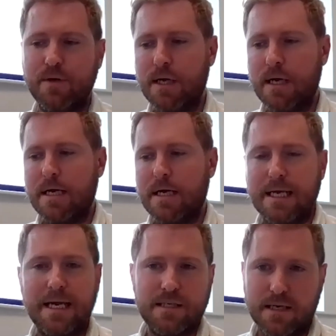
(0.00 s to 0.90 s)
But
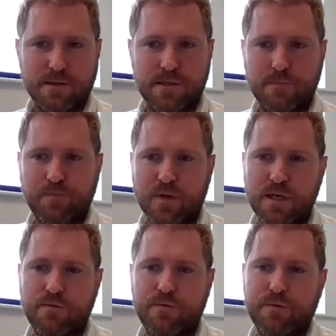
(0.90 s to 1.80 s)
get in touch
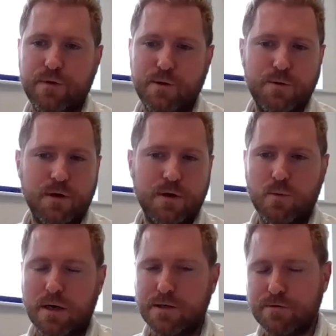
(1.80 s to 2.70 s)
if you are
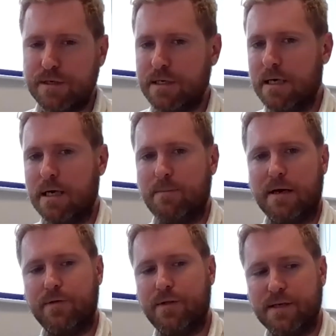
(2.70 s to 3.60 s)
wondering
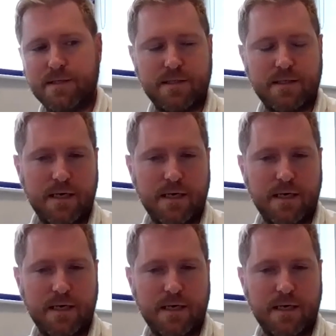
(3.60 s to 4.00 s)
about this,